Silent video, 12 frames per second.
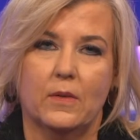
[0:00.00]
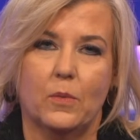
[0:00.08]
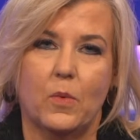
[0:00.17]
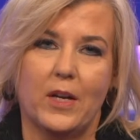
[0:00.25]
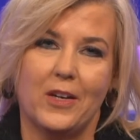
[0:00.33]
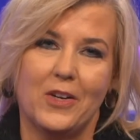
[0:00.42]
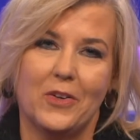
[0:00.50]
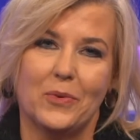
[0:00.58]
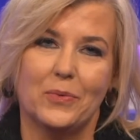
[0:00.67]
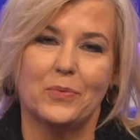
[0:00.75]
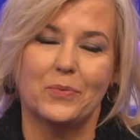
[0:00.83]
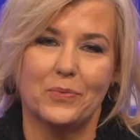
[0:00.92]
what you
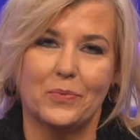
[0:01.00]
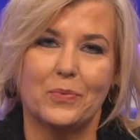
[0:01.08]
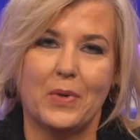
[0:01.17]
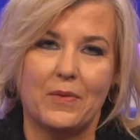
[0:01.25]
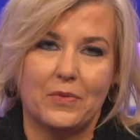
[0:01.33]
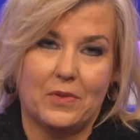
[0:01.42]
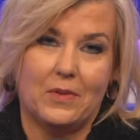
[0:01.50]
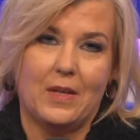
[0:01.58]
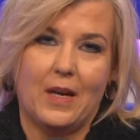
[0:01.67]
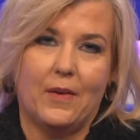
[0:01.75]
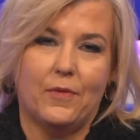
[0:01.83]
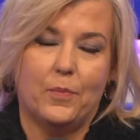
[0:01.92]
have
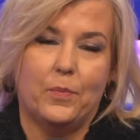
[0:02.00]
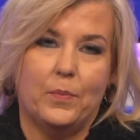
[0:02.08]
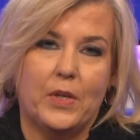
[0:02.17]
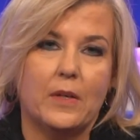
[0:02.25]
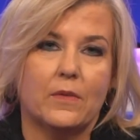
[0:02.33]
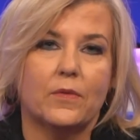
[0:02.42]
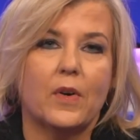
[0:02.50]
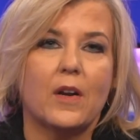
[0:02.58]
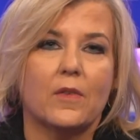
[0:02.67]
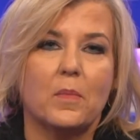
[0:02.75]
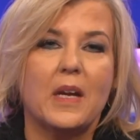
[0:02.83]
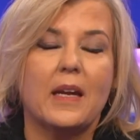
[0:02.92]
put in front
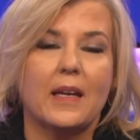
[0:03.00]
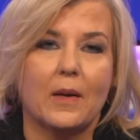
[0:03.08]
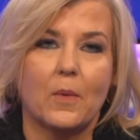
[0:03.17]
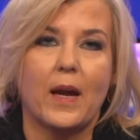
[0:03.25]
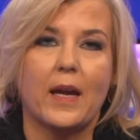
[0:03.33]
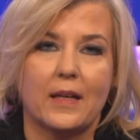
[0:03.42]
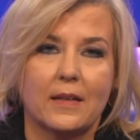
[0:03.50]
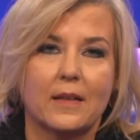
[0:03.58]
of me anyway.